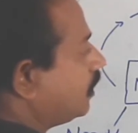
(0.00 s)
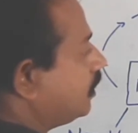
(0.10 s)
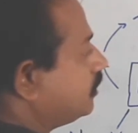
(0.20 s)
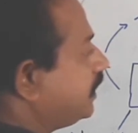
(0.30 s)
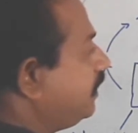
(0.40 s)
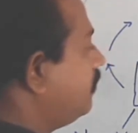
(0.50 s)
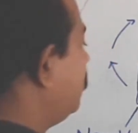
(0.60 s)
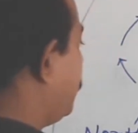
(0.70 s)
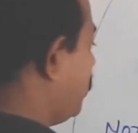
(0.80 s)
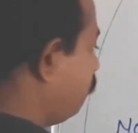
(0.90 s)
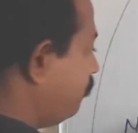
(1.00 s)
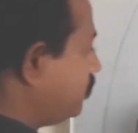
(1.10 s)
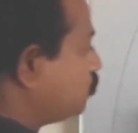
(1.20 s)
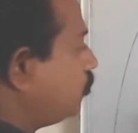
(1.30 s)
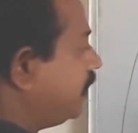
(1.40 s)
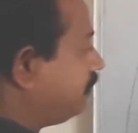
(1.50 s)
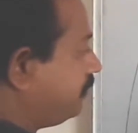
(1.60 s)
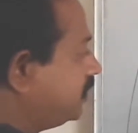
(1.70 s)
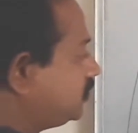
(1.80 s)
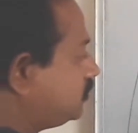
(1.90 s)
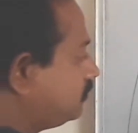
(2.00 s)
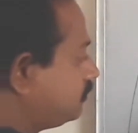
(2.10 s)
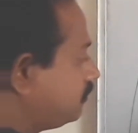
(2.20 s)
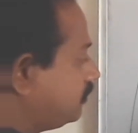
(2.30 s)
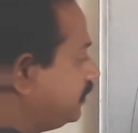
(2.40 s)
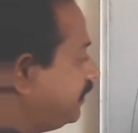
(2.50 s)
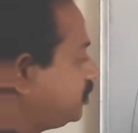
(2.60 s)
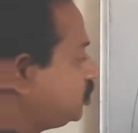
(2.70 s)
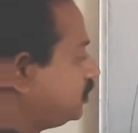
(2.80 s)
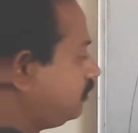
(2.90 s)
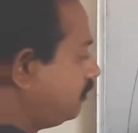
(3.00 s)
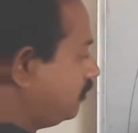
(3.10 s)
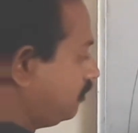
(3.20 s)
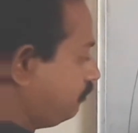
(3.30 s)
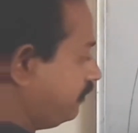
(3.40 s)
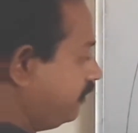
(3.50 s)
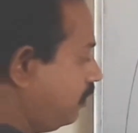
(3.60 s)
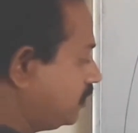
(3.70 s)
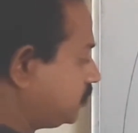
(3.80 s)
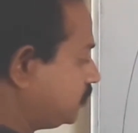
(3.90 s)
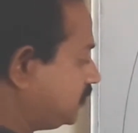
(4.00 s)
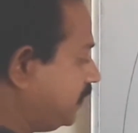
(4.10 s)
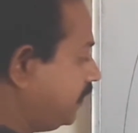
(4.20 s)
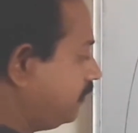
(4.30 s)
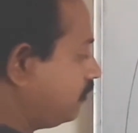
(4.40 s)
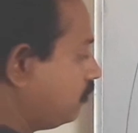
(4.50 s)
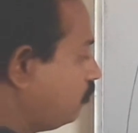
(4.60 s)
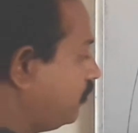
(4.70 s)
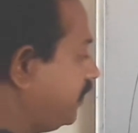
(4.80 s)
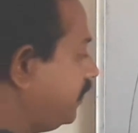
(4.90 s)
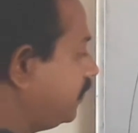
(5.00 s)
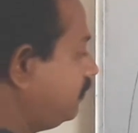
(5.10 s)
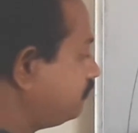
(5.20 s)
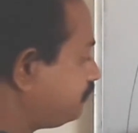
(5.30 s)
Okay, if we do in this direction, we will also see over here